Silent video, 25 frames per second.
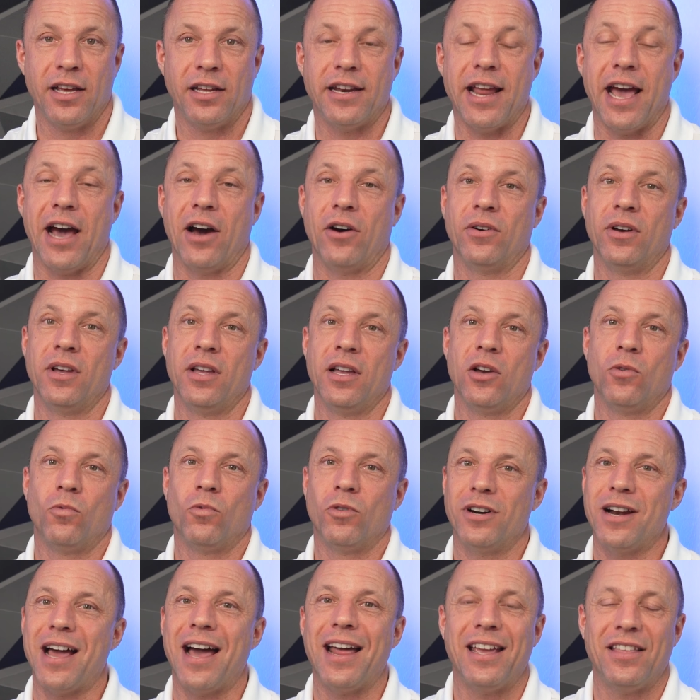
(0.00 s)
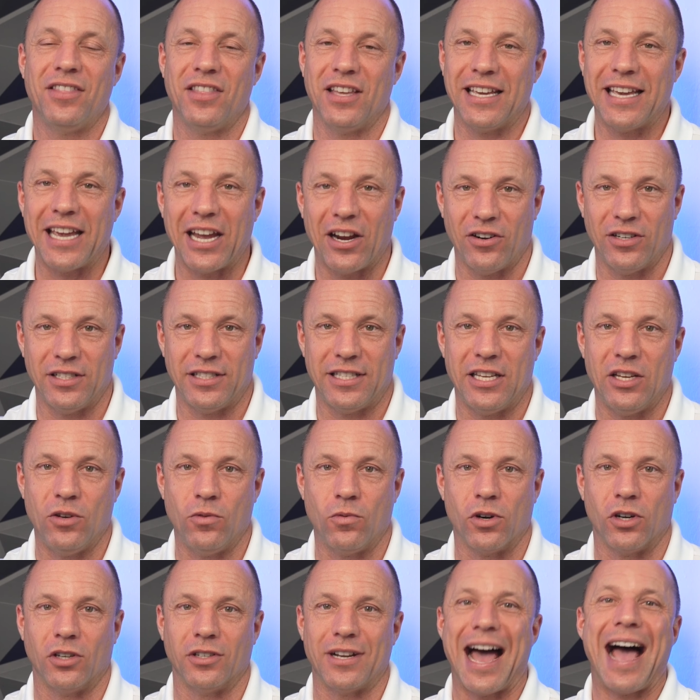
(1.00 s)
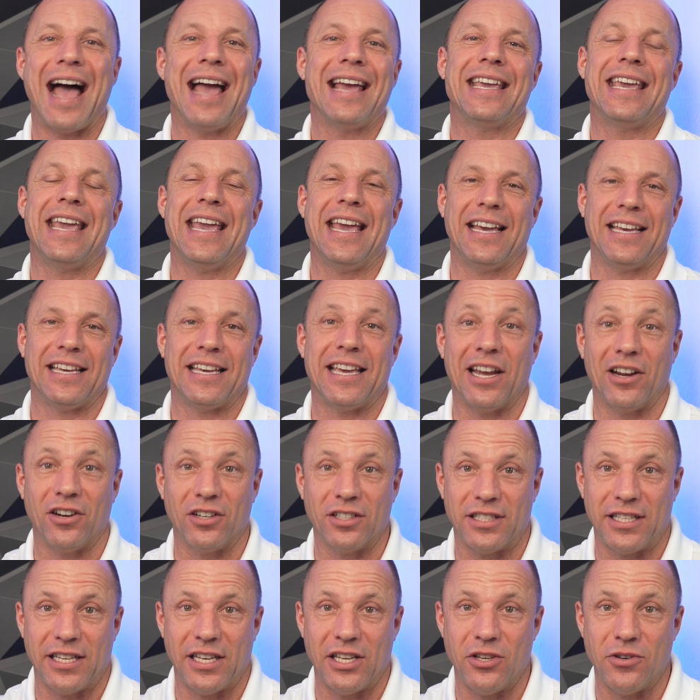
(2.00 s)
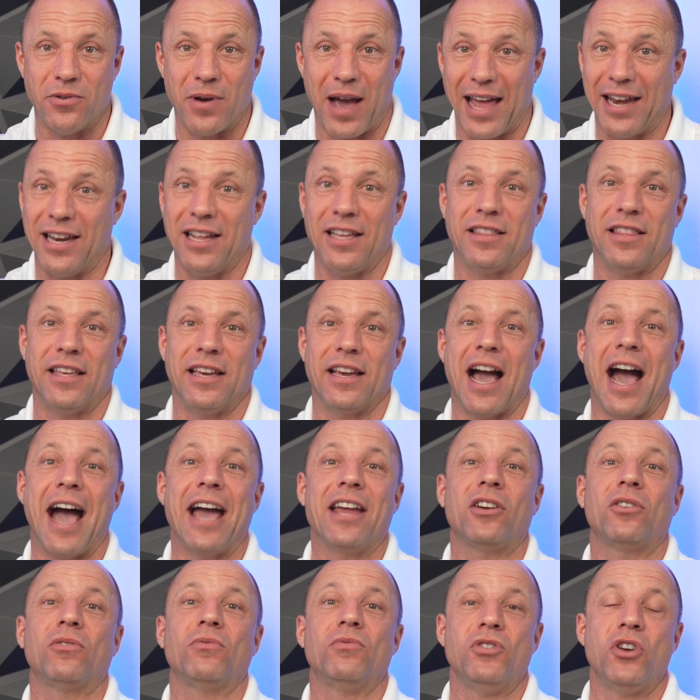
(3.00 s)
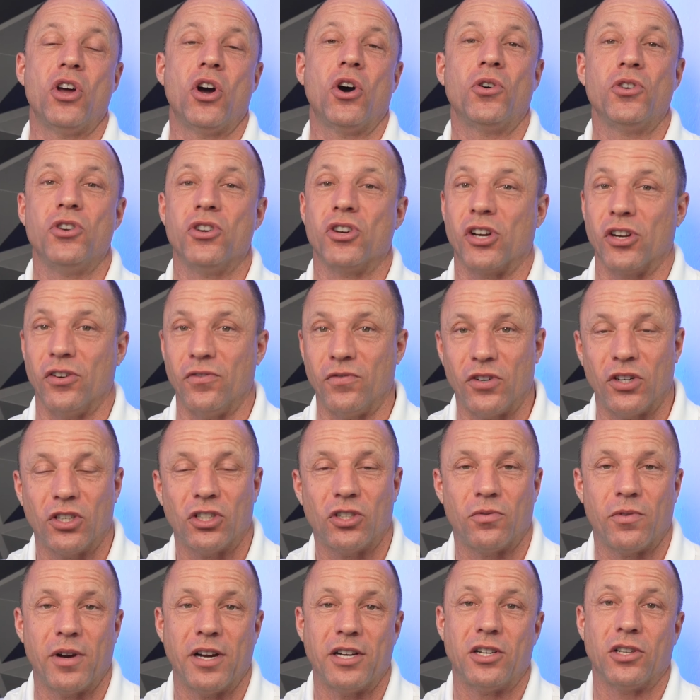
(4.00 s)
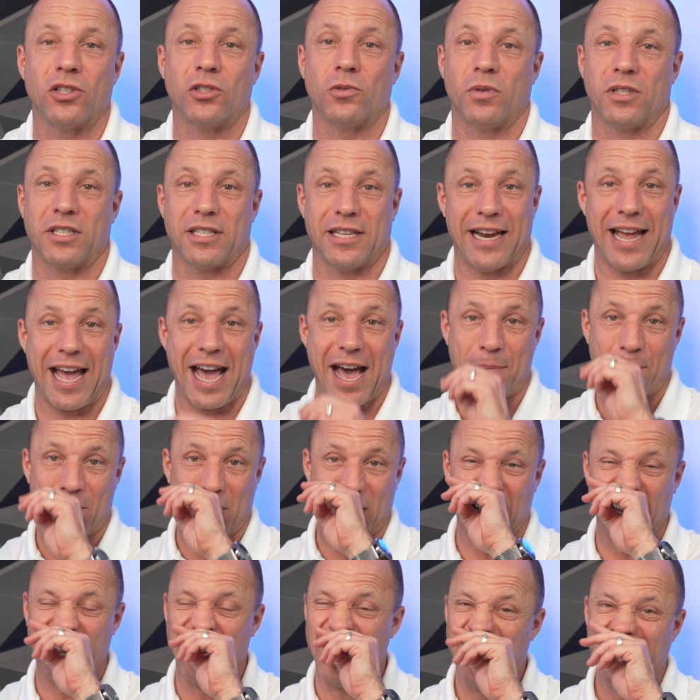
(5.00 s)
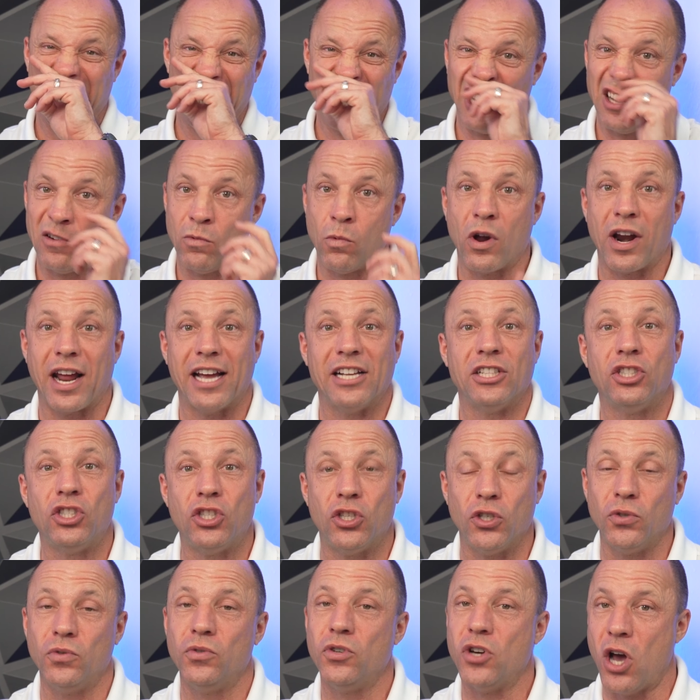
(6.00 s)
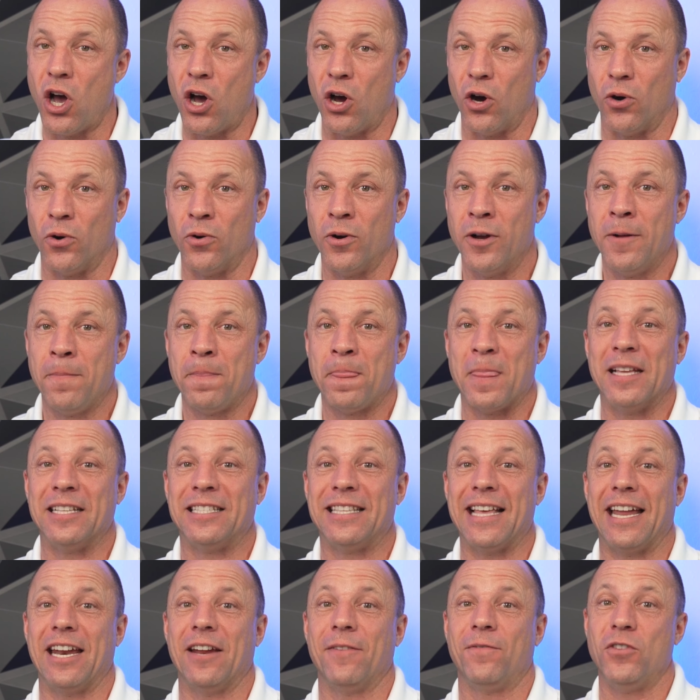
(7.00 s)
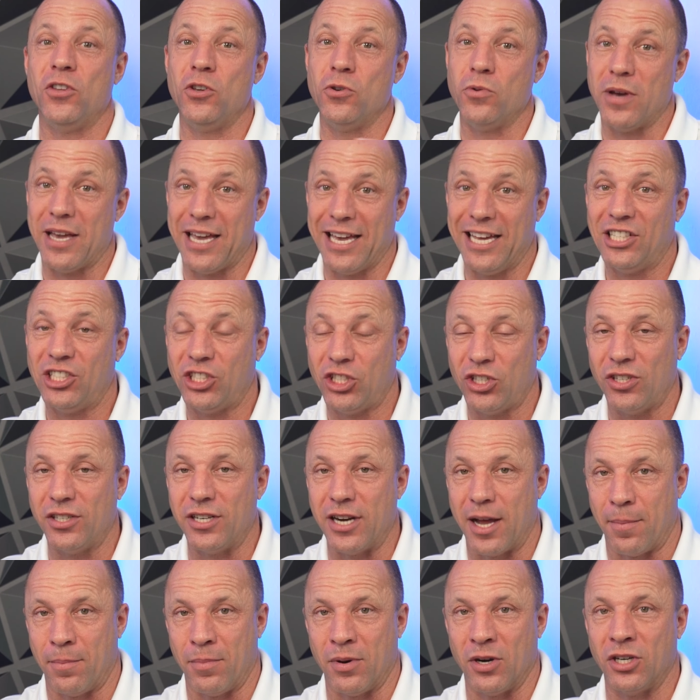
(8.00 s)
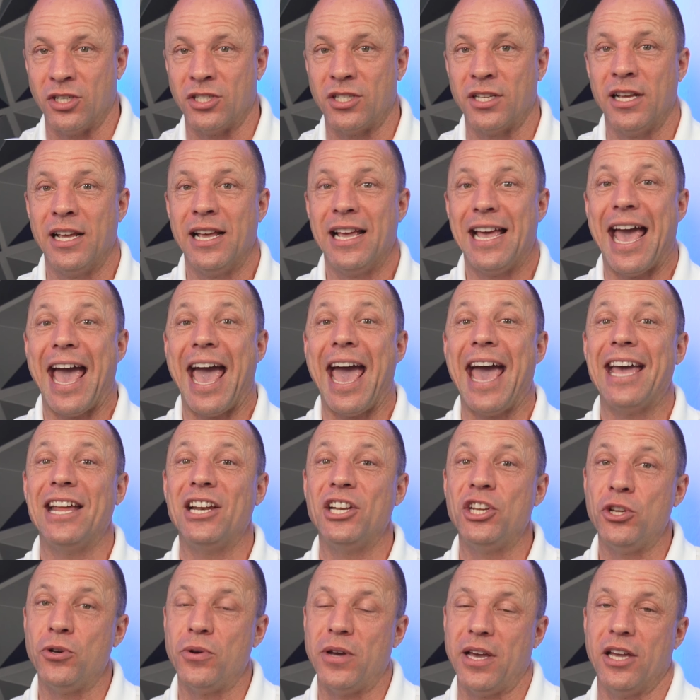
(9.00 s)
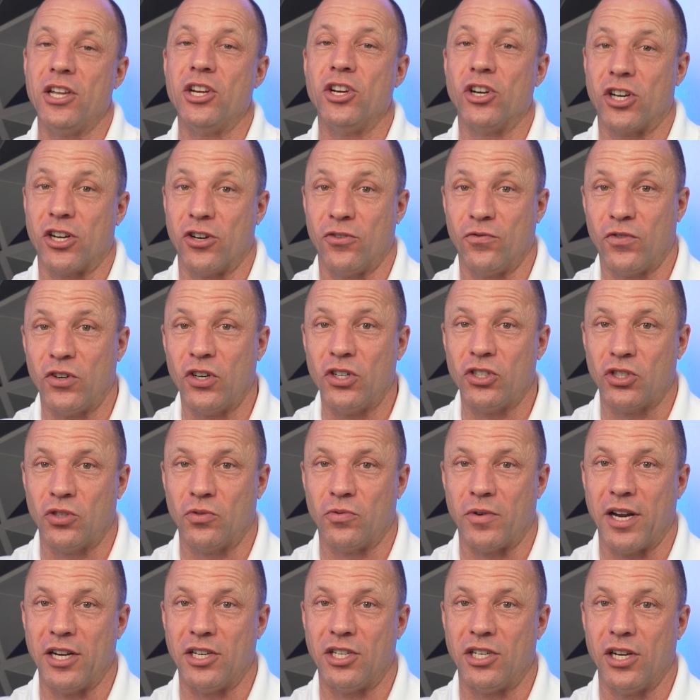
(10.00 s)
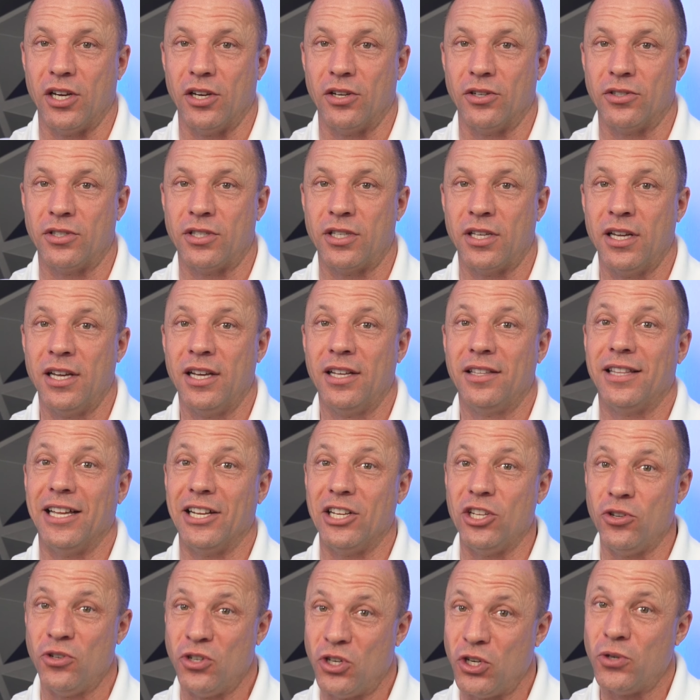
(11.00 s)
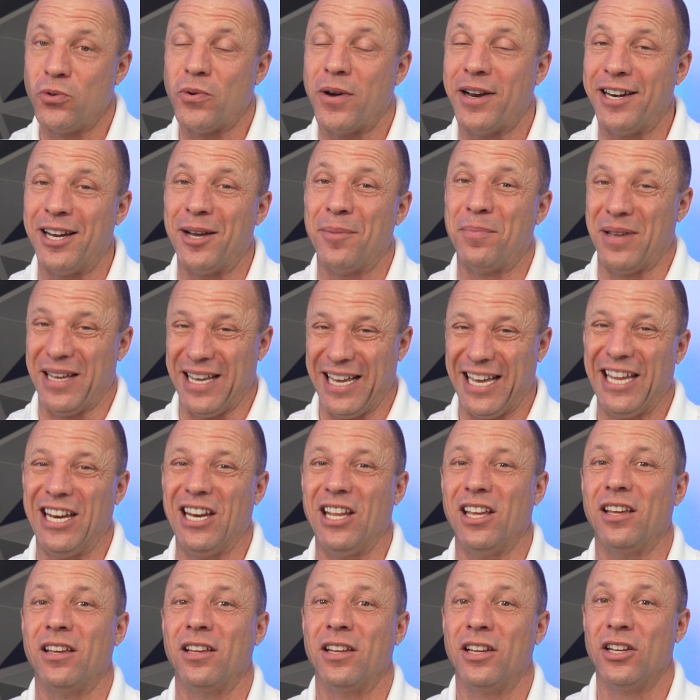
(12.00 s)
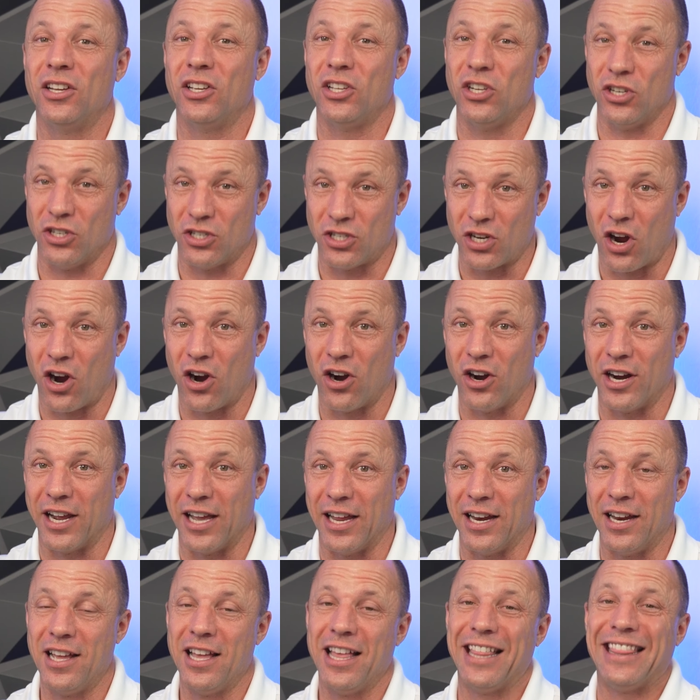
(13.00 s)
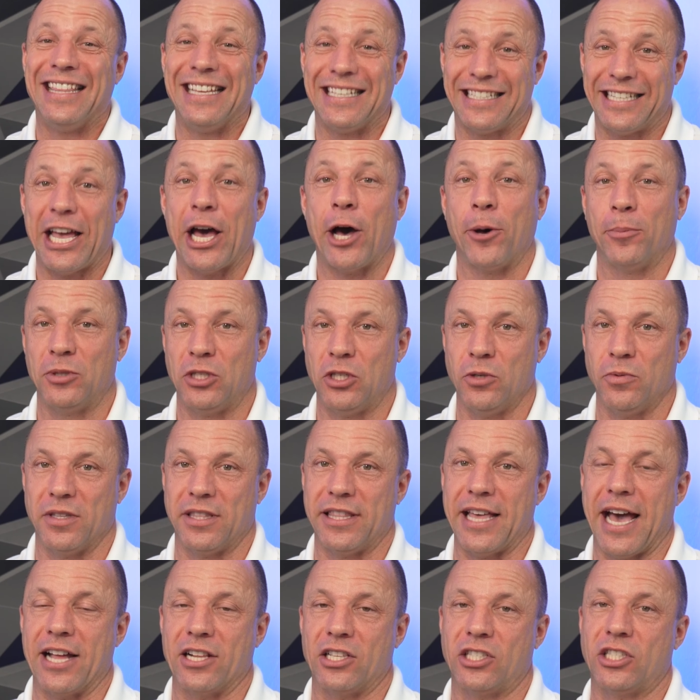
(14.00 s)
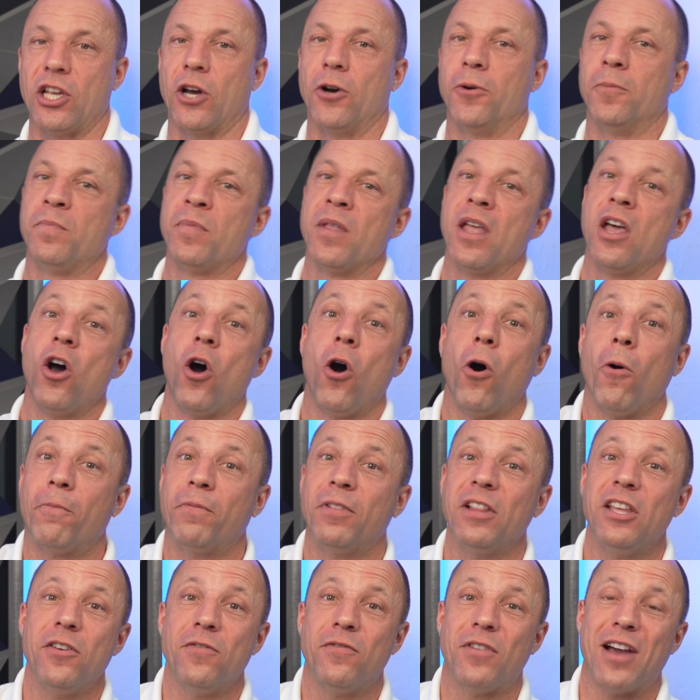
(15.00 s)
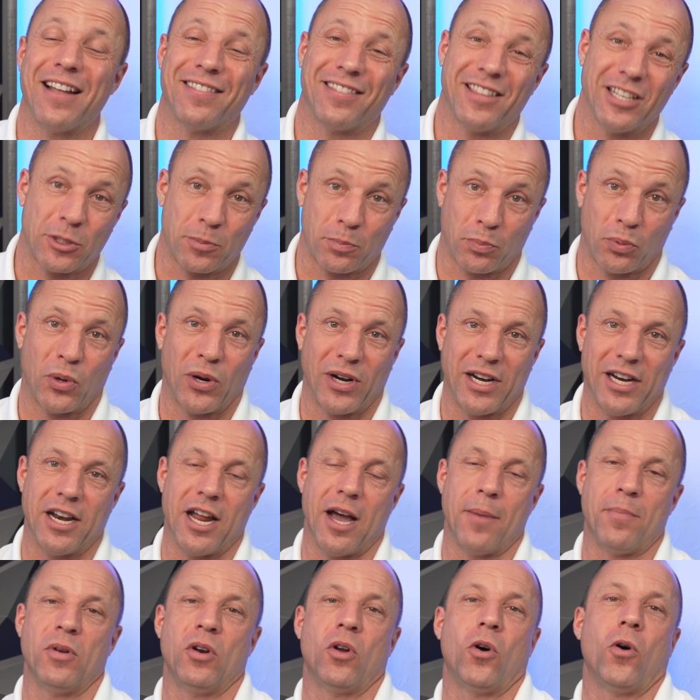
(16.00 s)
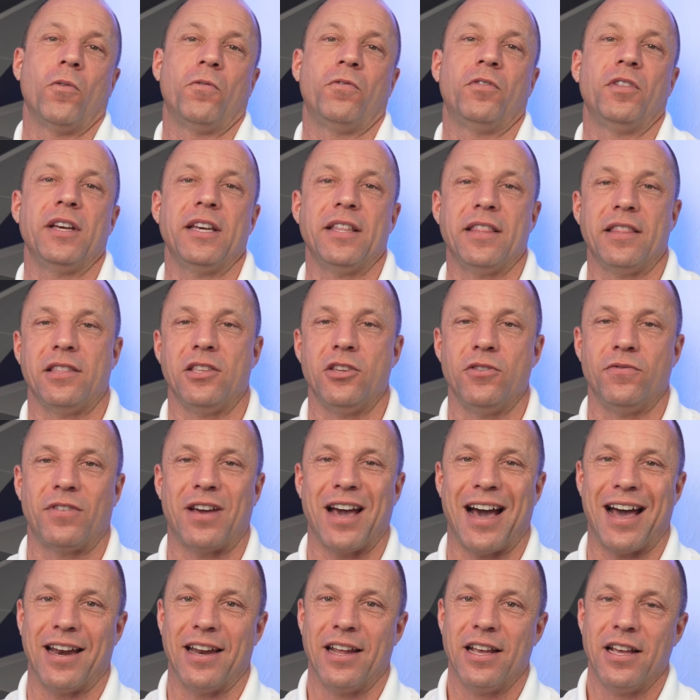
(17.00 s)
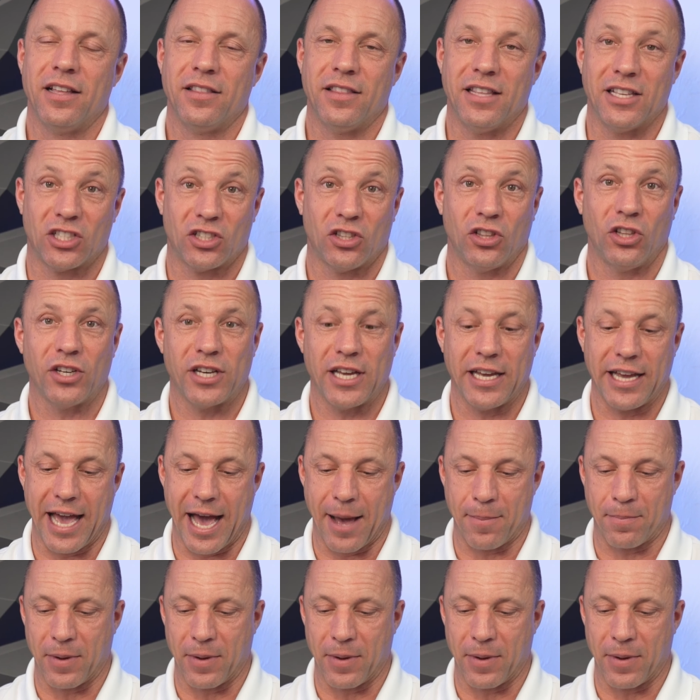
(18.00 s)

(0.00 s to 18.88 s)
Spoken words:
Now, we're not in the guarantee world. I can't guarantee you anything. I don't know your conversion ratios, what's going to happen. What I do know is that if you hit your numbers and you hit your conversion ratios, then you do end up hitting your target. This helps you with that. So hopefully you've got this printed up and hopefully you've got this looking at,